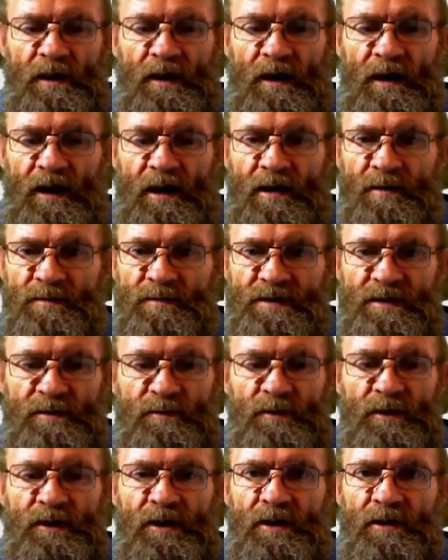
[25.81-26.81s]
I'm
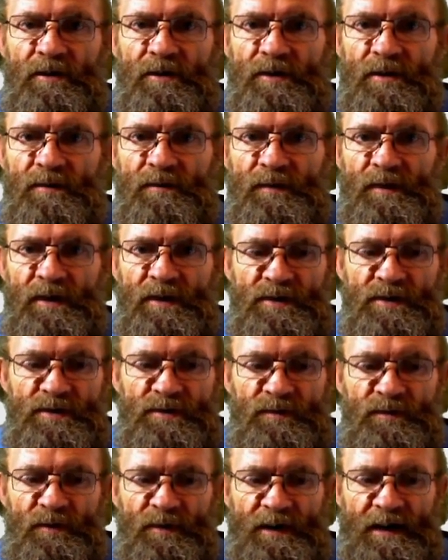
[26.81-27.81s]
still working on the videos
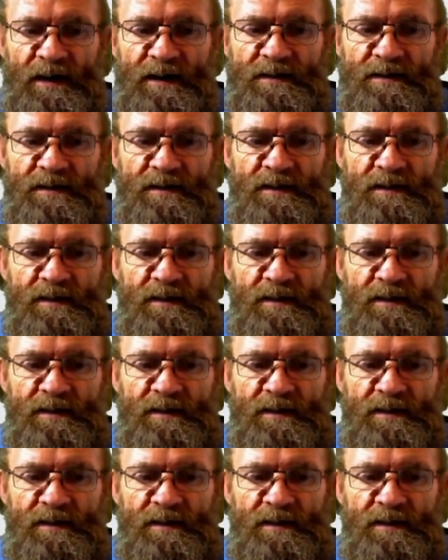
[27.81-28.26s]
for that.